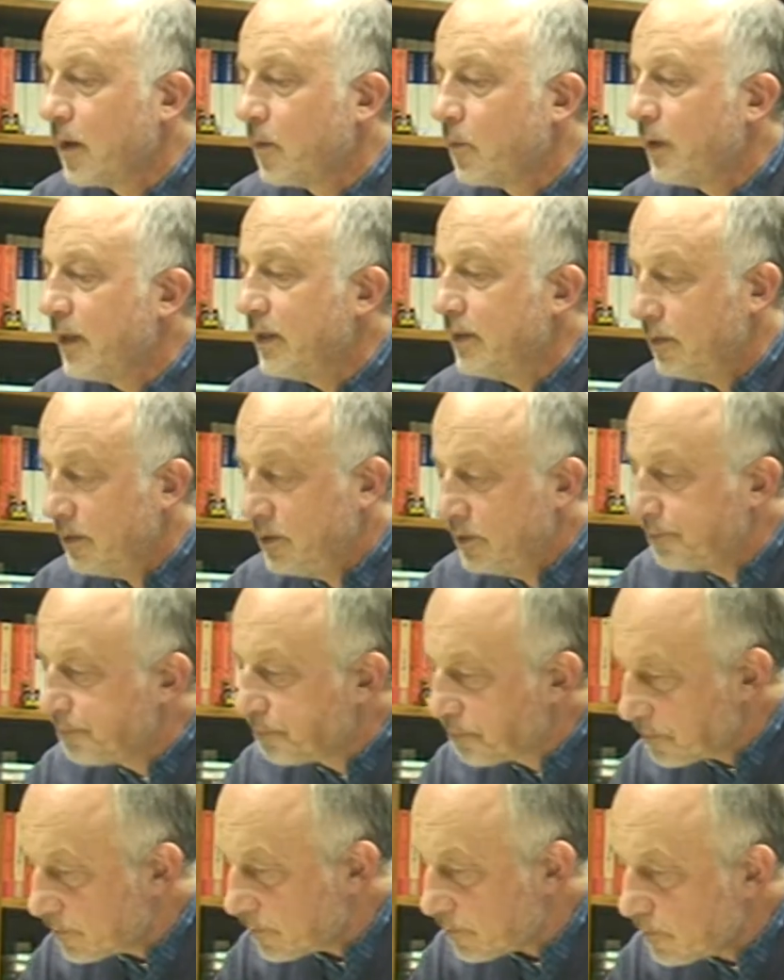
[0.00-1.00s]
Well,
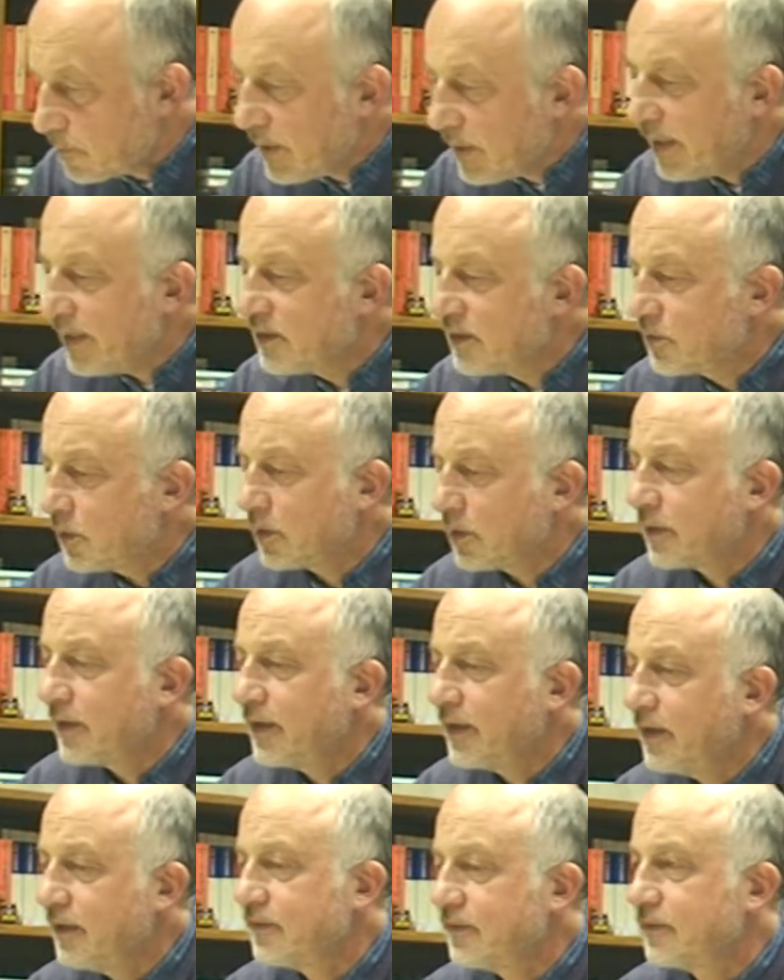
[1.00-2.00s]
it
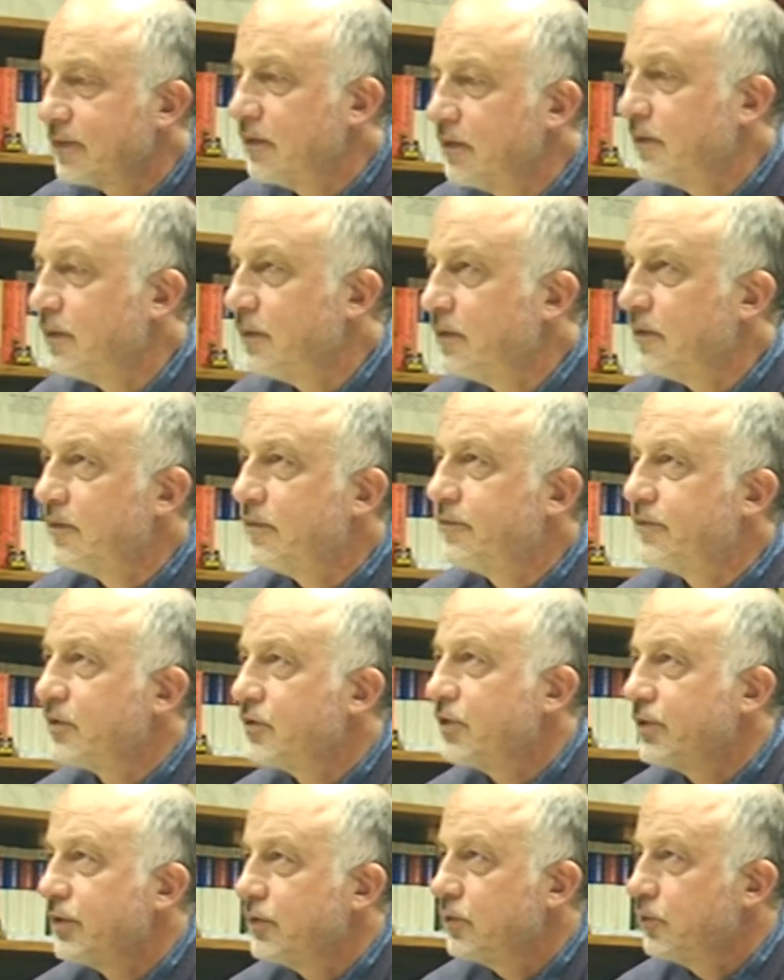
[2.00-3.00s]
certainly is a
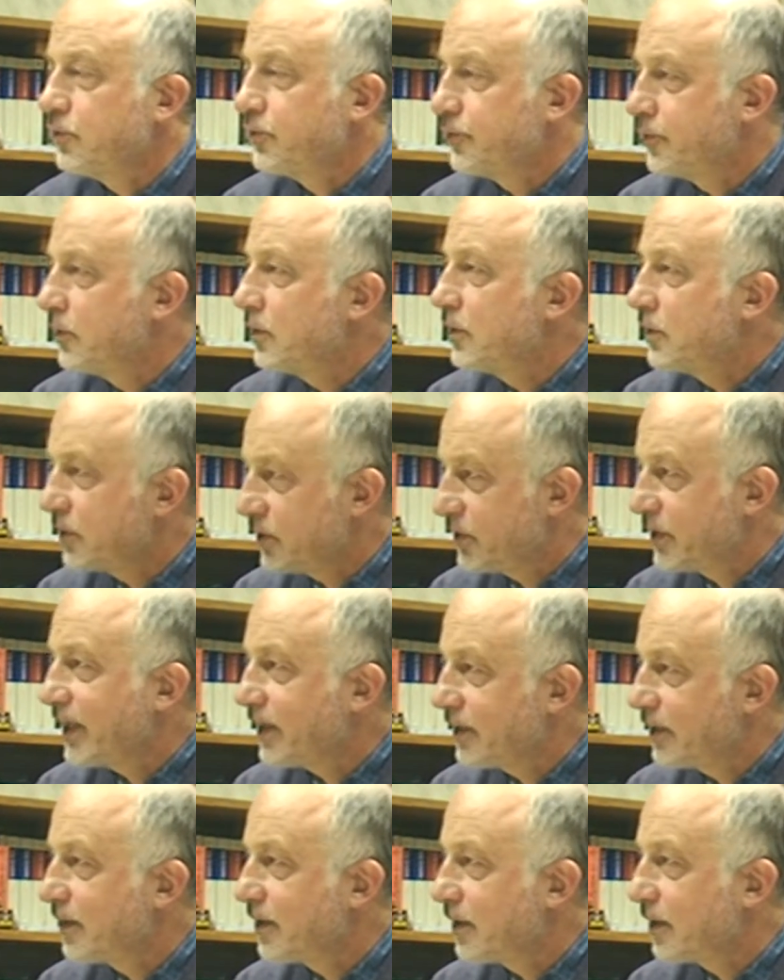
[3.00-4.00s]
very useful
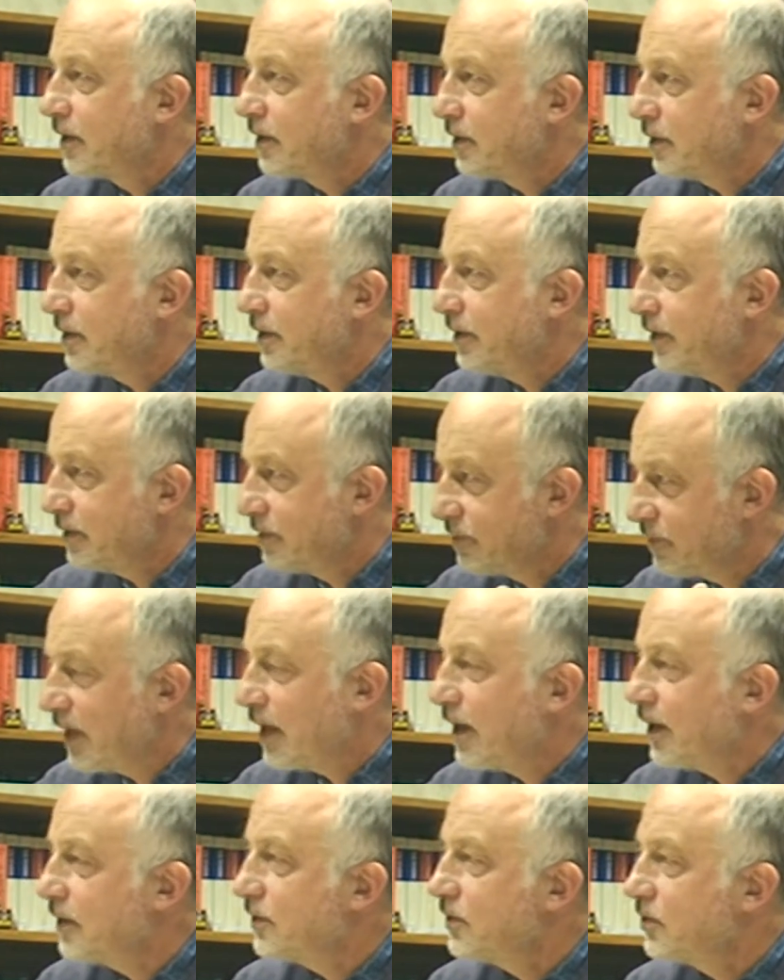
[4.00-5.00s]
technical
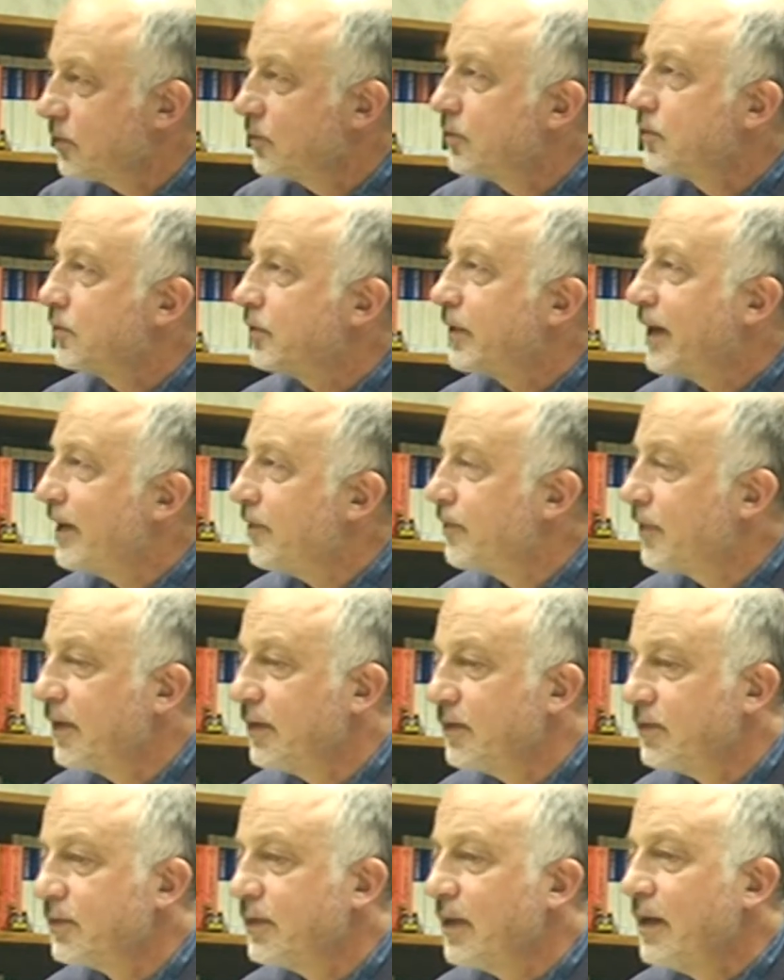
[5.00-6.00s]
advance to have
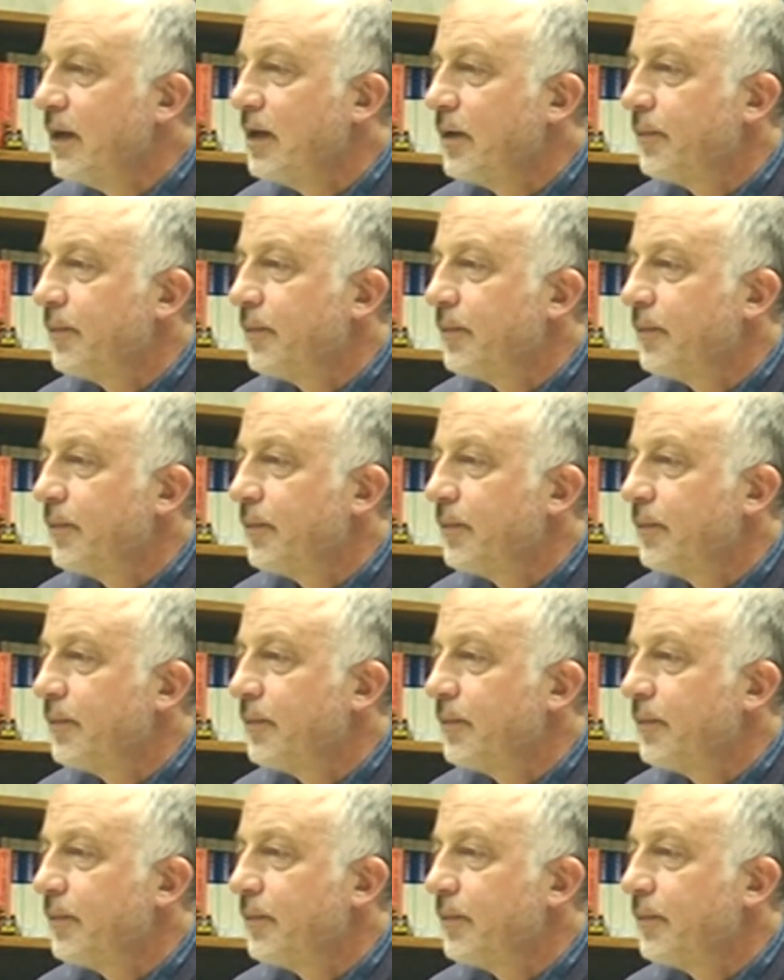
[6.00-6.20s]
this,